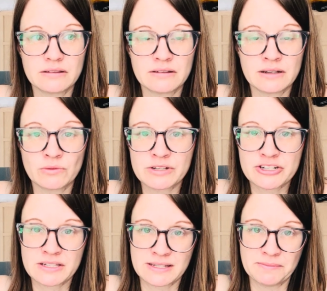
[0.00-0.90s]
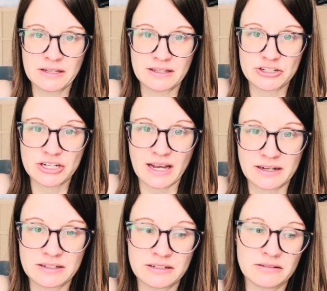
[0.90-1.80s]
it was just something that she had
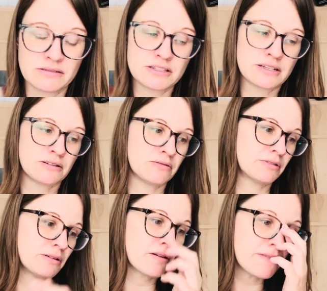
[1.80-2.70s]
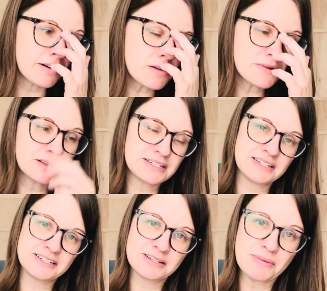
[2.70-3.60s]
to do. So we were very
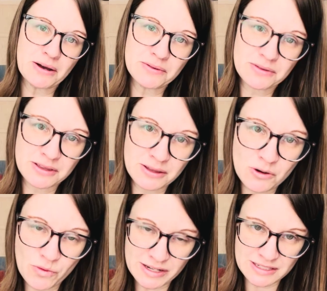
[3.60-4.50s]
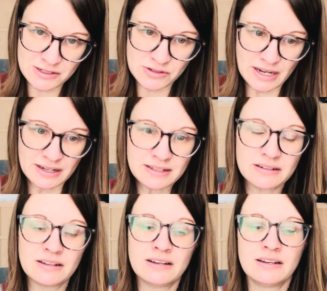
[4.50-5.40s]
militant about the low residue diet.
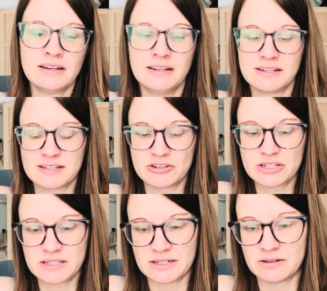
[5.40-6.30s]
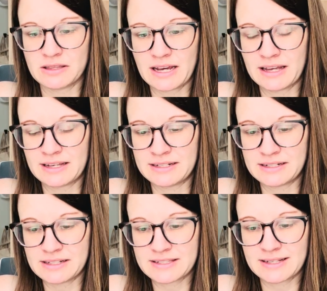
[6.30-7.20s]
So she started that in
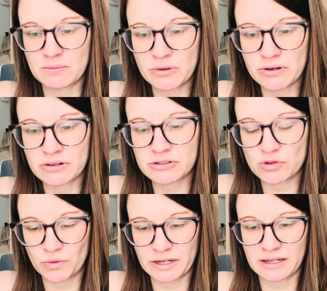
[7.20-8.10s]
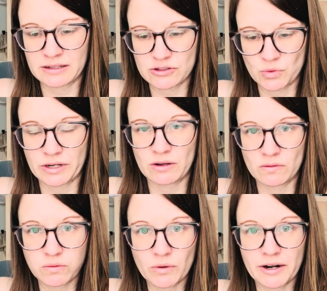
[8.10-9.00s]
December
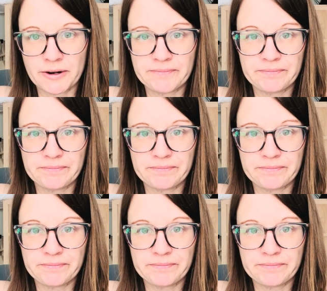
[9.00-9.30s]
2024.